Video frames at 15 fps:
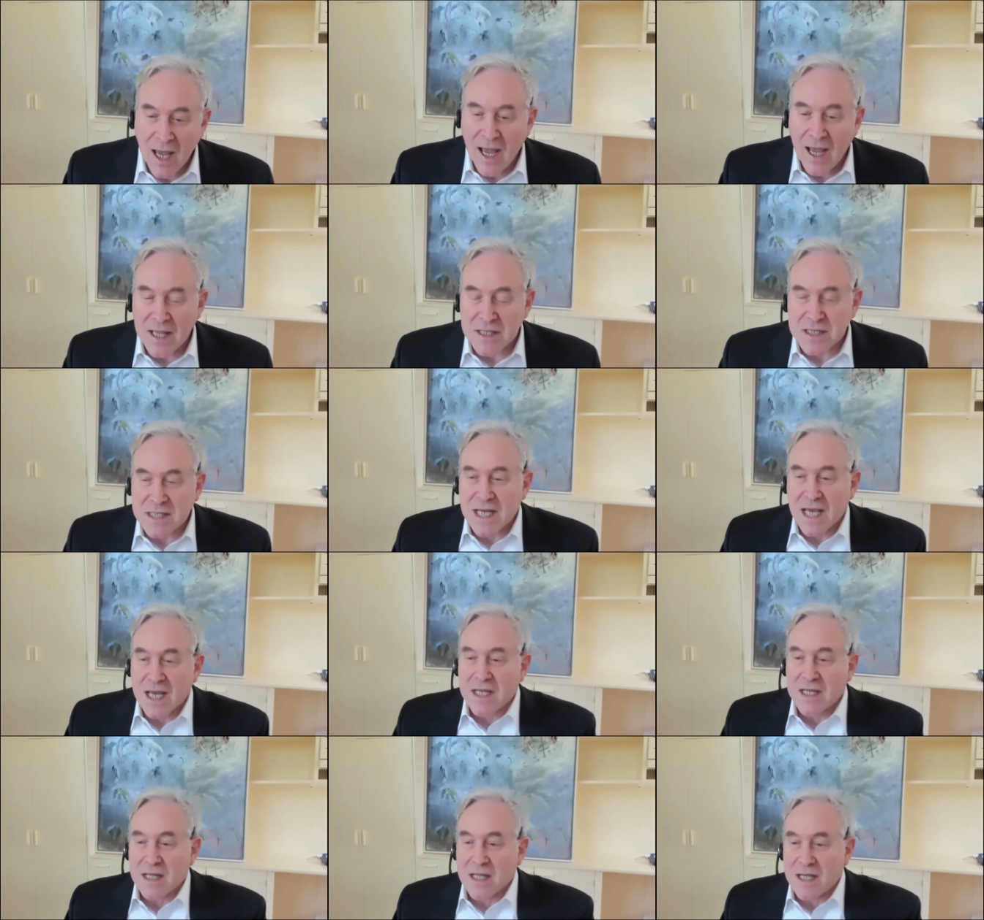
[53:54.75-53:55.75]
And
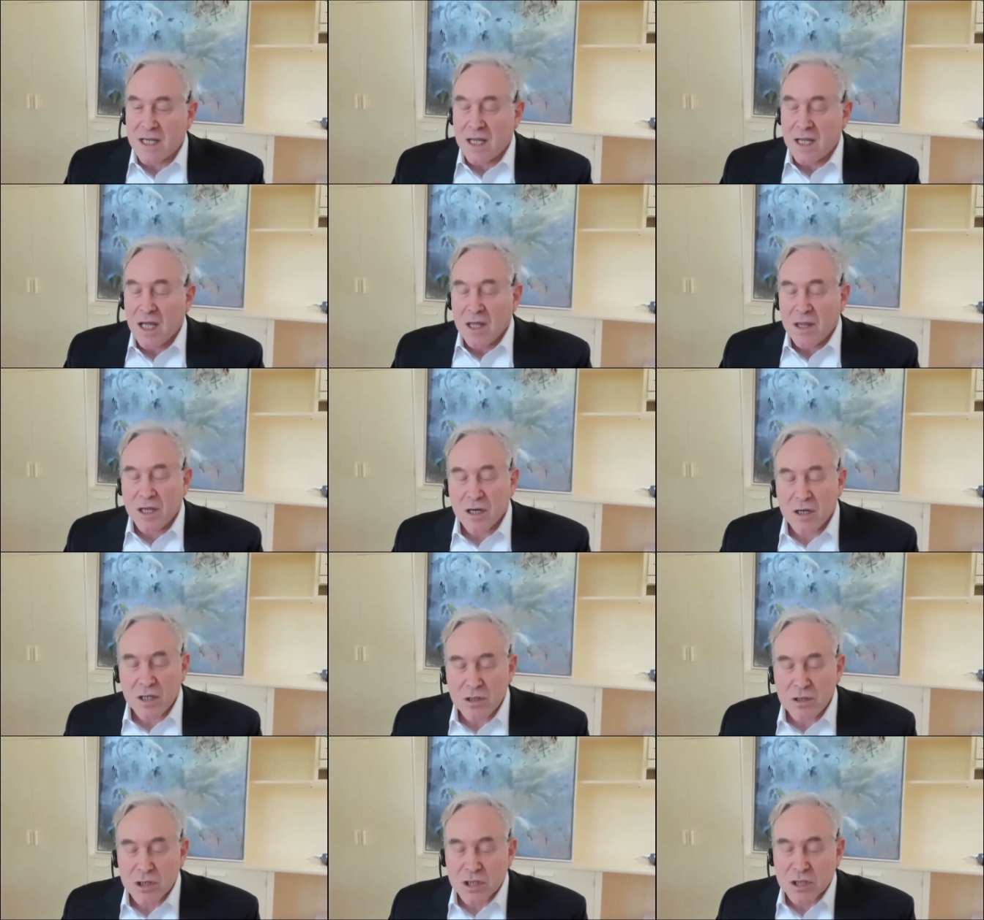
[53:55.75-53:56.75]
secondly, they
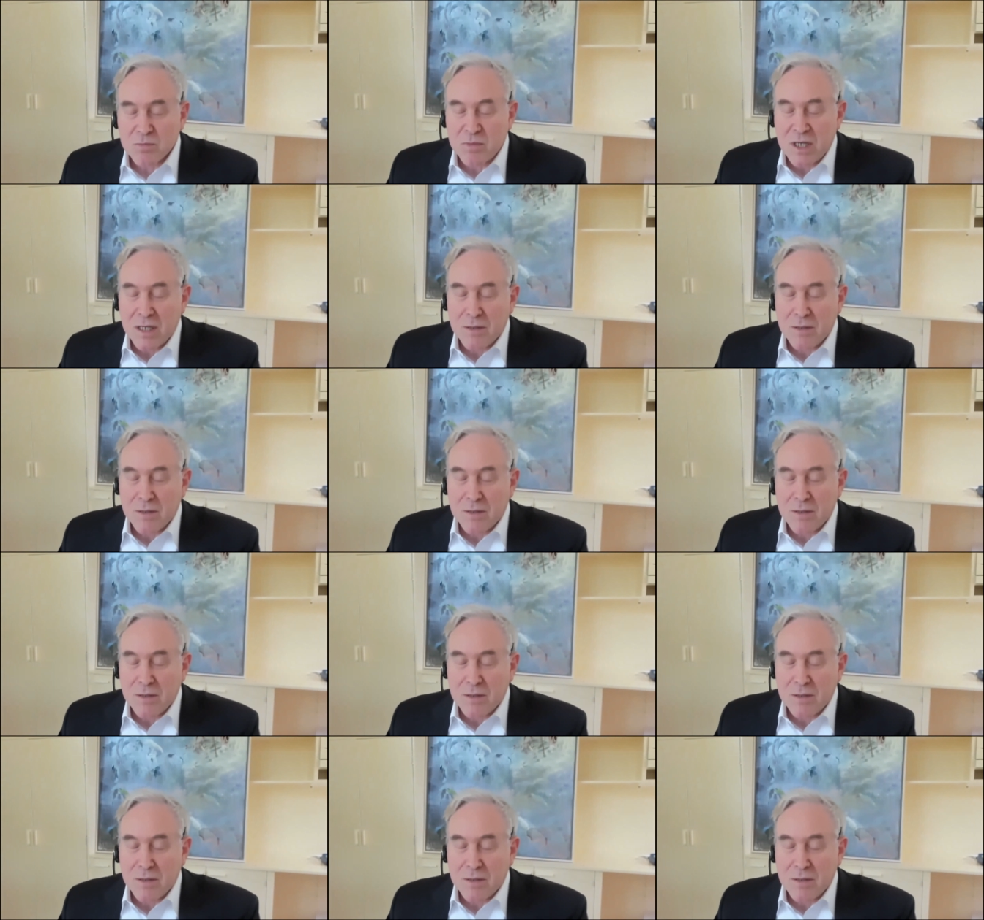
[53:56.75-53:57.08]
use